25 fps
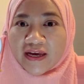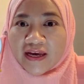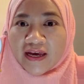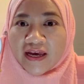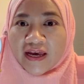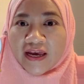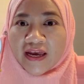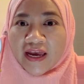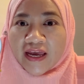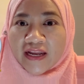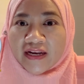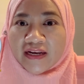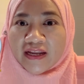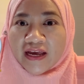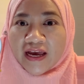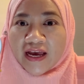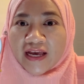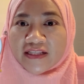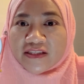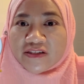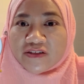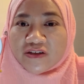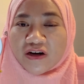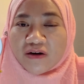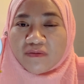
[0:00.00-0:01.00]
and the
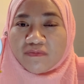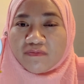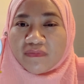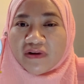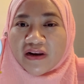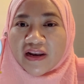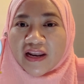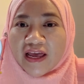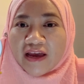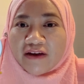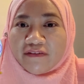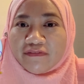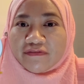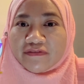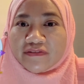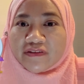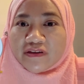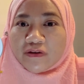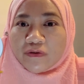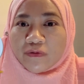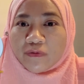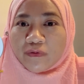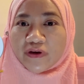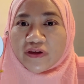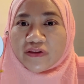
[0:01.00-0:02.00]
atom left
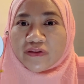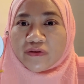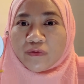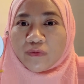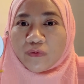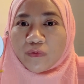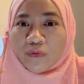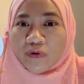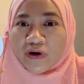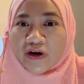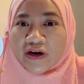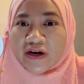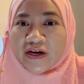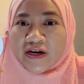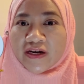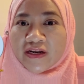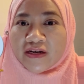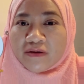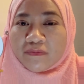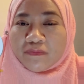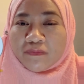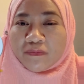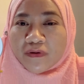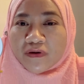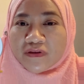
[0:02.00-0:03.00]
with one
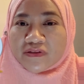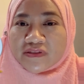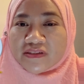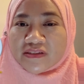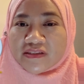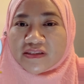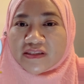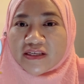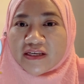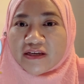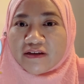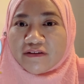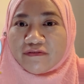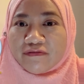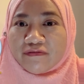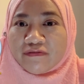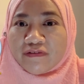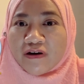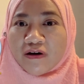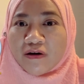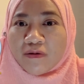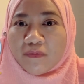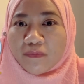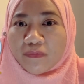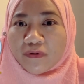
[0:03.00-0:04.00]
positive
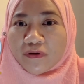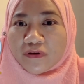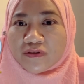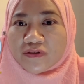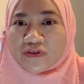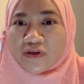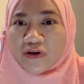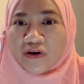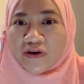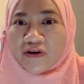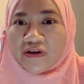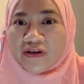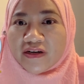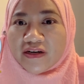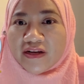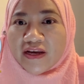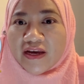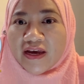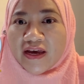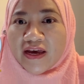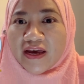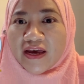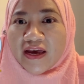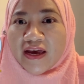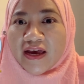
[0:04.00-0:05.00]
proton,
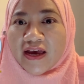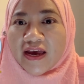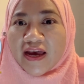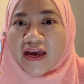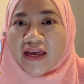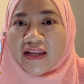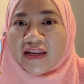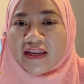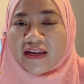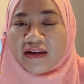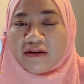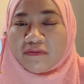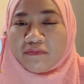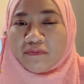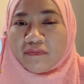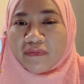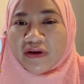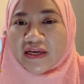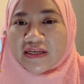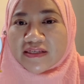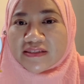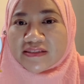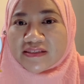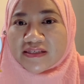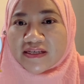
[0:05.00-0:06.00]
and it
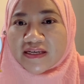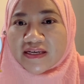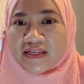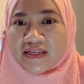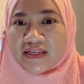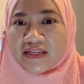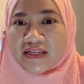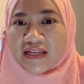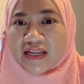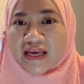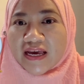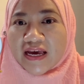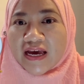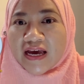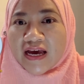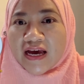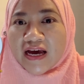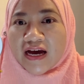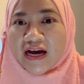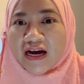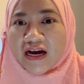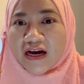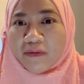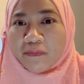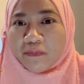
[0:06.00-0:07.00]
makes it
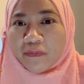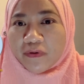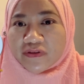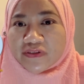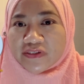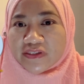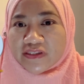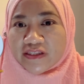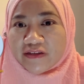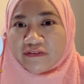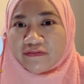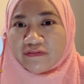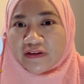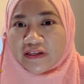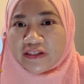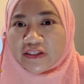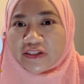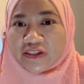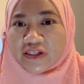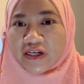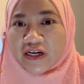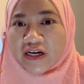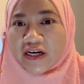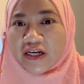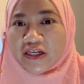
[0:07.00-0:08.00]
a positively
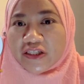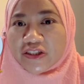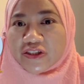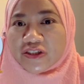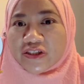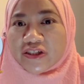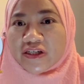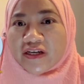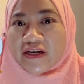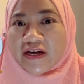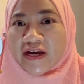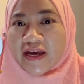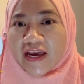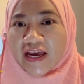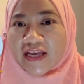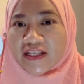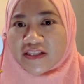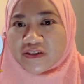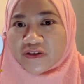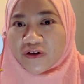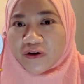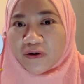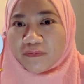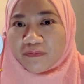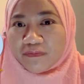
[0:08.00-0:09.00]
charged
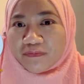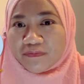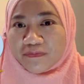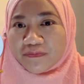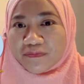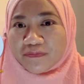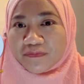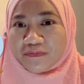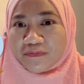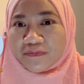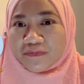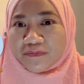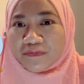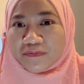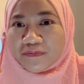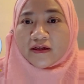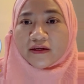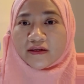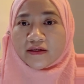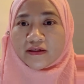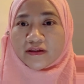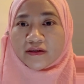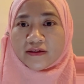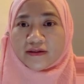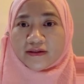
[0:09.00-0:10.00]
atom.
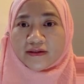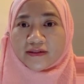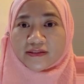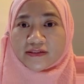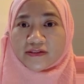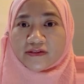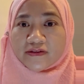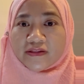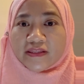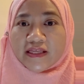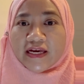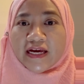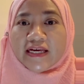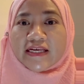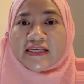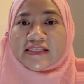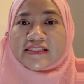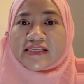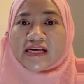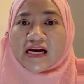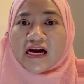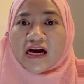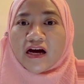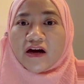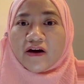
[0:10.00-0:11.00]
So that is
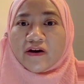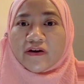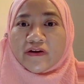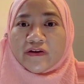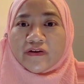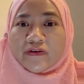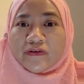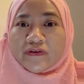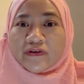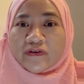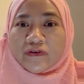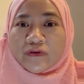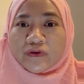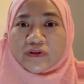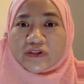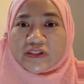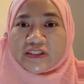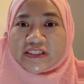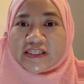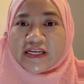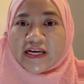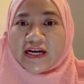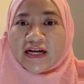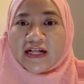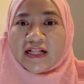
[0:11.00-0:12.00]
how you could
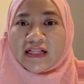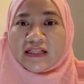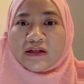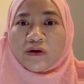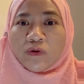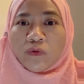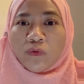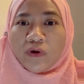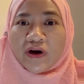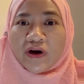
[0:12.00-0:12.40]
tell one